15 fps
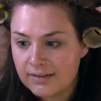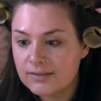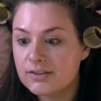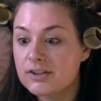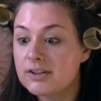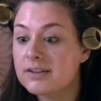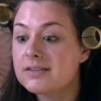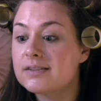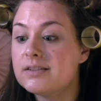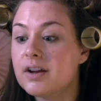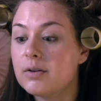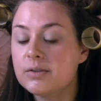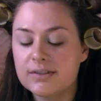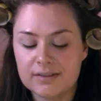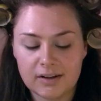It's just,
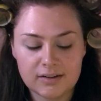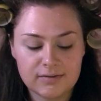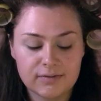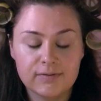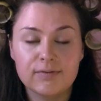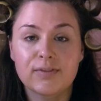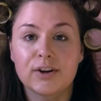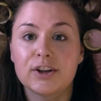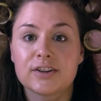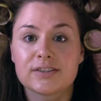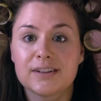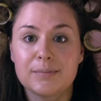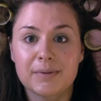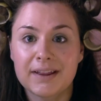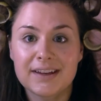no one's good for your
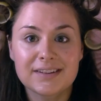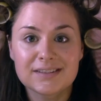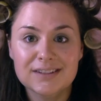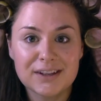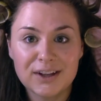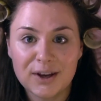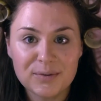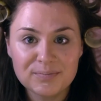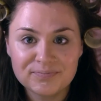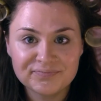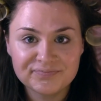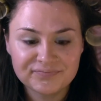siblings, you know?